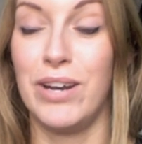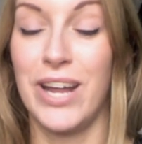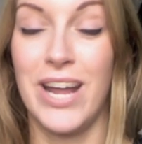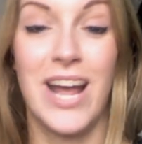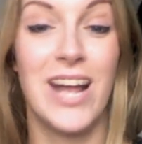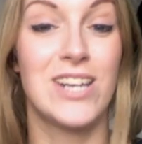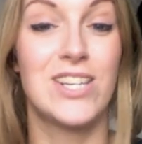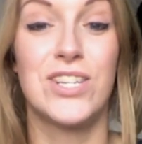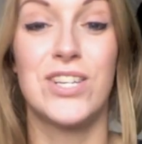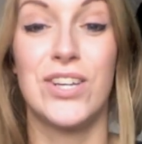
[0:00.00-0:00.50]
I
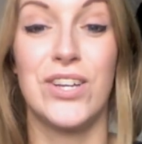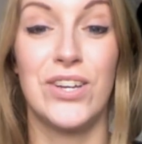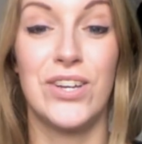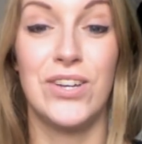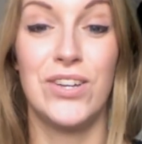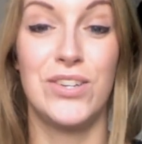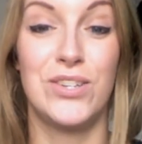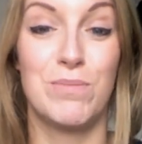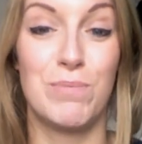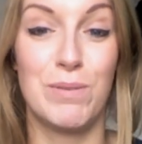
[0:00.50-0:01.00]
had
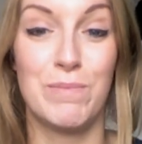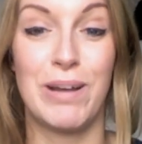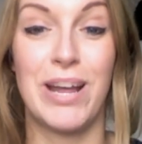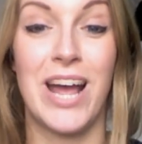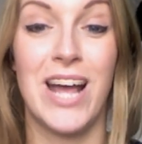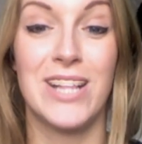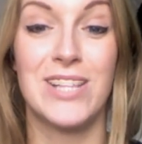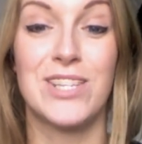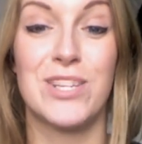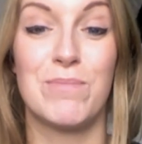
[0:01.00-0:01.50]
to put my
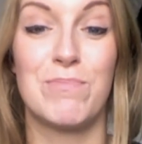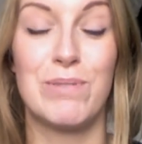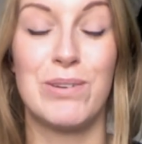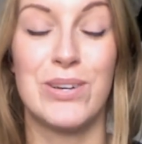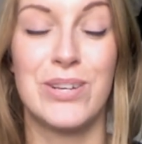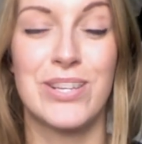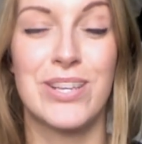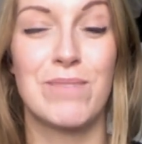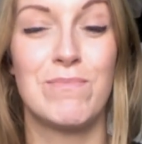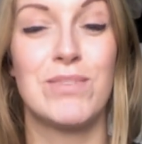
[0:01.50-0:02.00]
hands up and
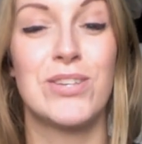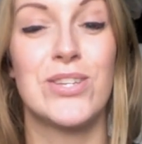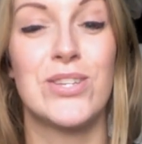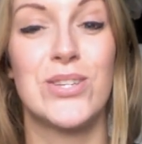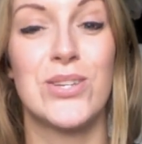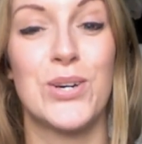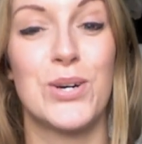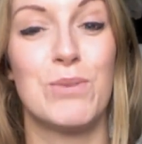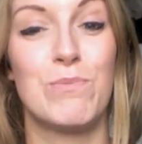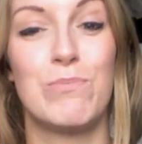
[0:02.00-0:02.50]
ask him to
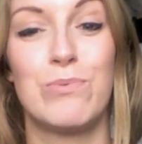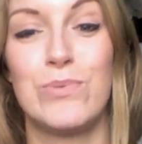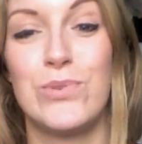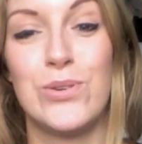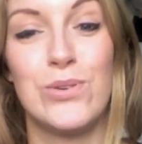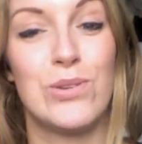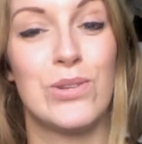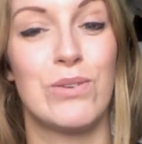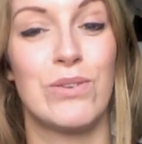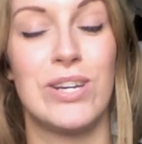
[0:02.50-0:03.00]
stop
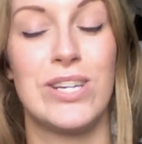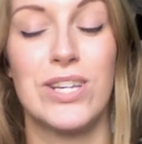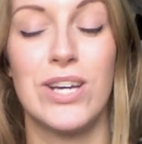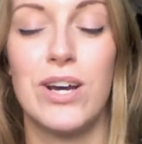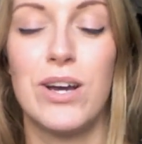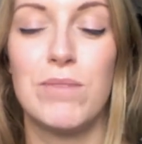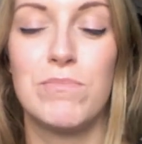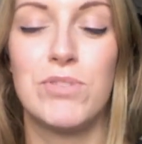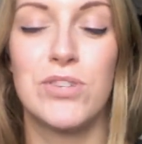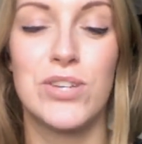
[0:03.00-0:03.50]
2 or 3
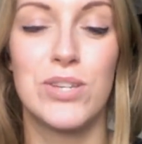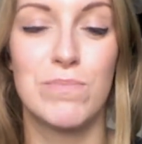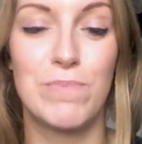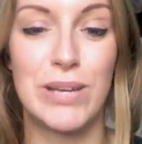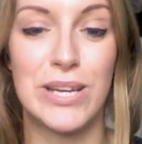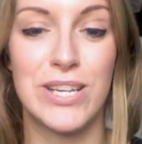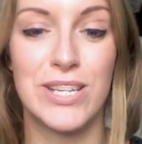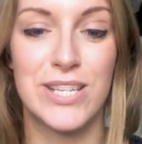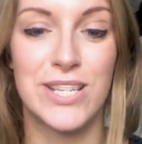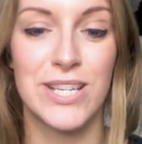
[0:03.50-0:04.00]
times just
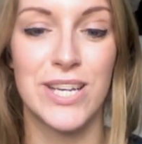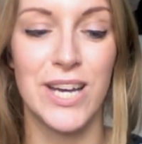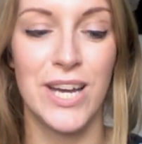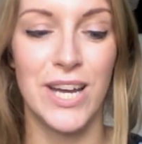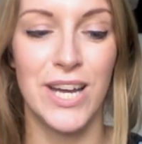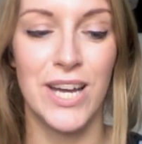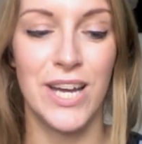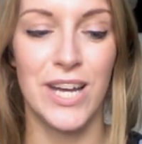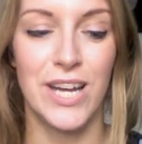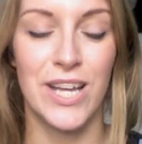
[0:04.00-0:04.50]
because
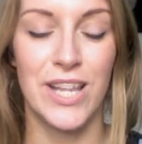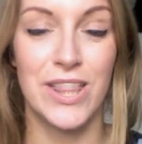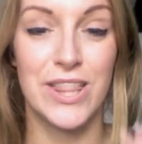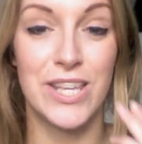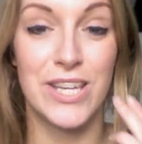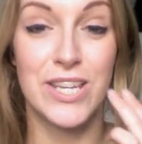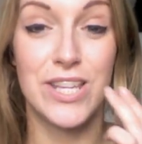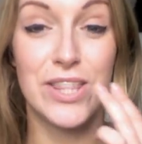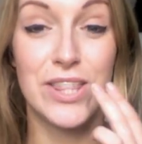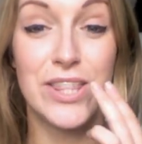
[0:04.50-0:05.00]

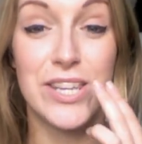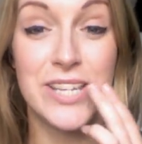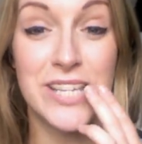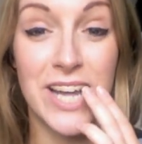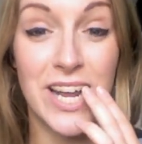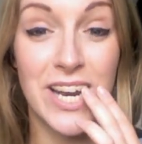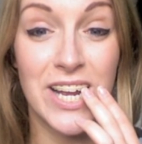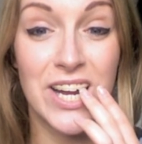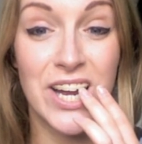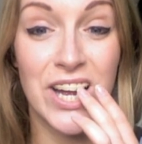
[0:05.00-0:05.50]
the
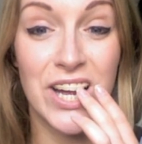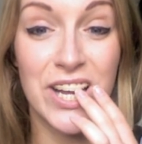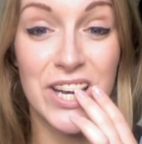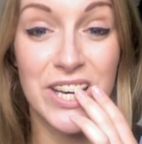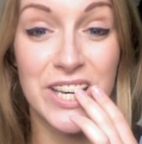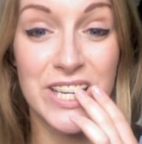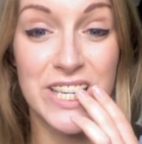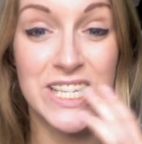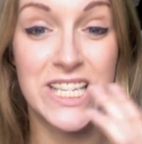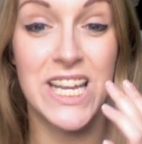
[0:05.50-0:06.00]
delicate
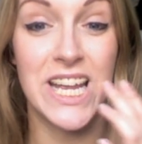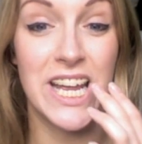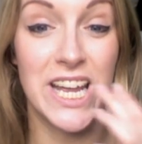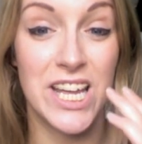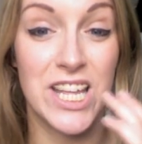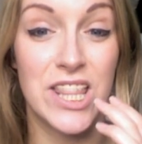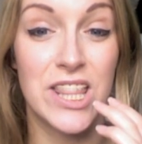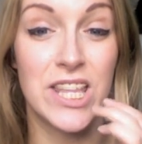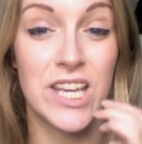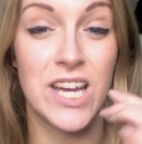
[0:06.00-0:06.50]

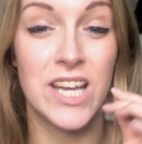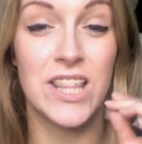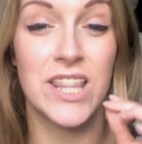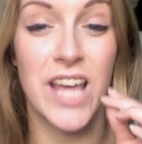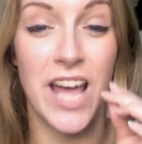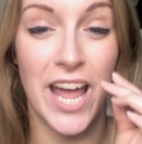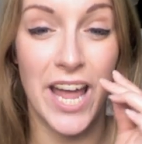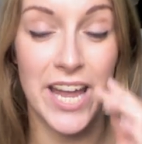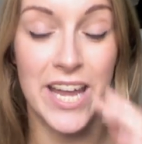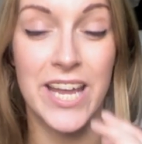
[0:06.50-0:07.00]
teeth and
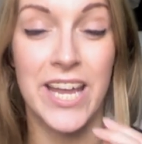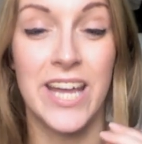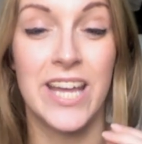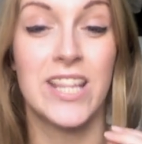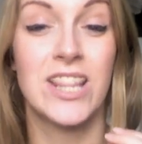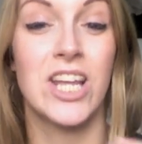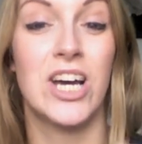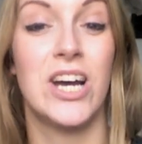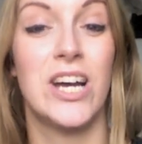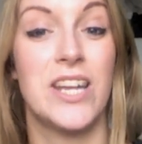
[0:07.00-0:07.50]
the
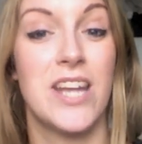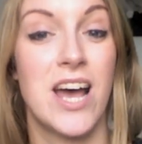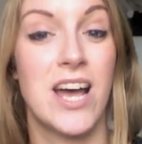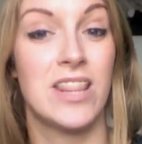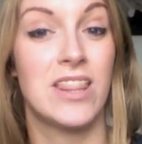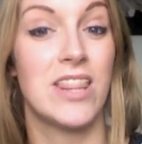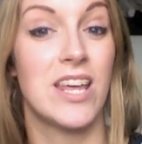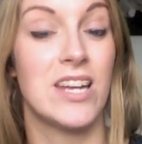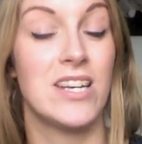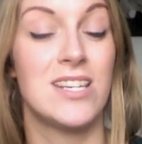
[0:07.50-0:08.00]
aching that I'd
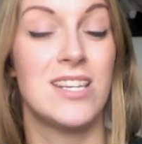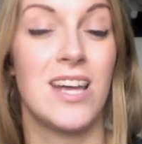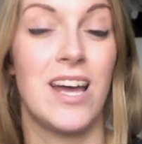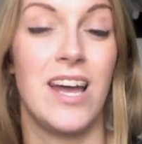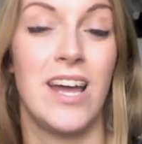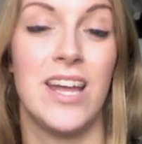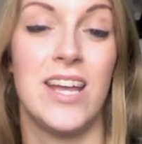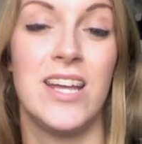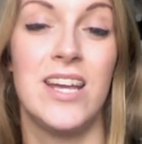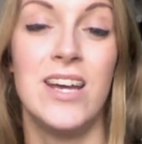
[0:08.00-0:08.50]
had that
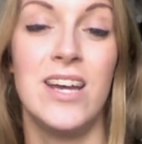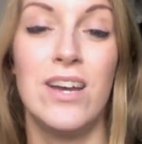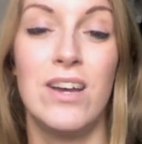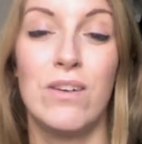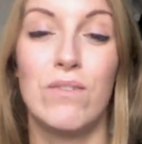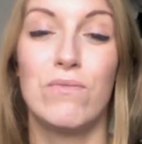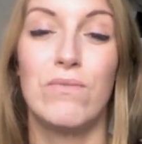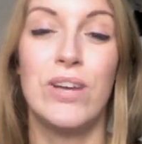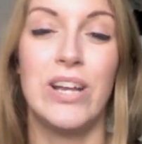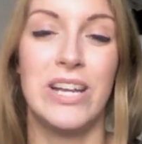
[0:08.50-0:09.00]
day
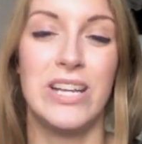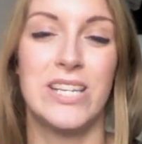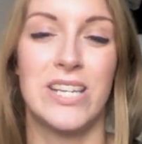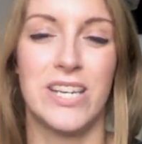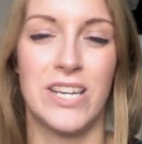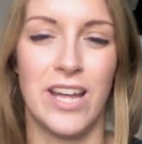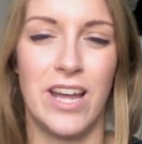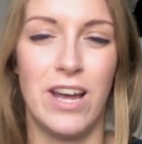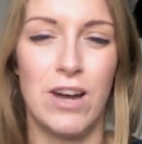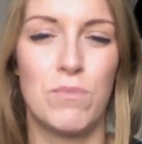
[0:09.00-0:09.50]
really
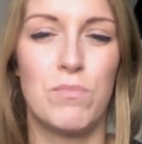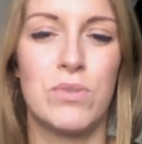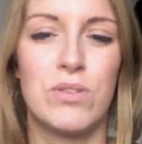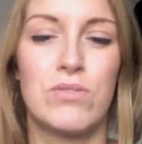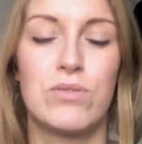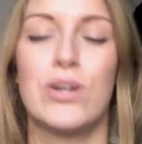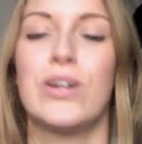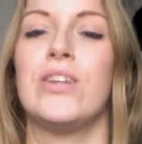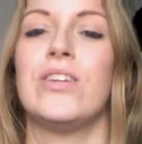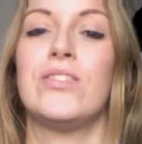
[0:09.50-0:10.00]
didn't help with
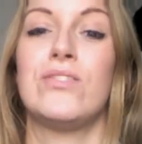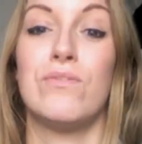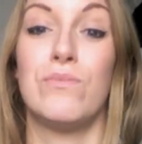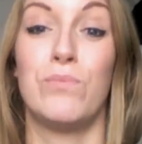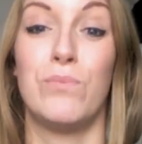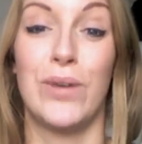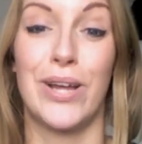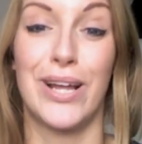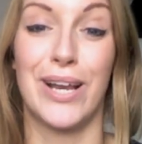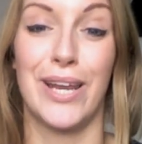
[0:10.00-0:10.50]
trying to sort
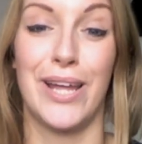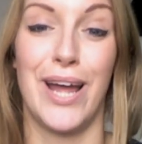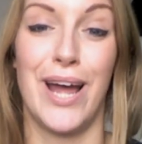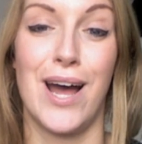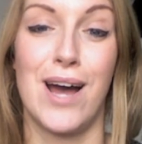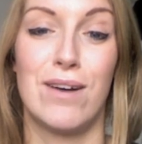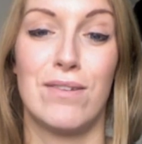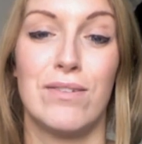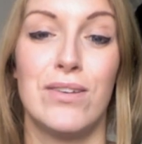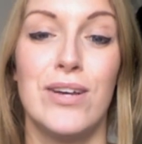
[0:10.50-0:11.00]
of wiggle it
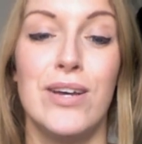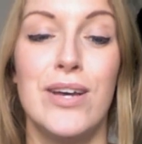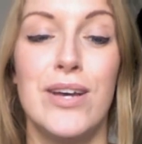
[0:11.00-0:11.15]
out.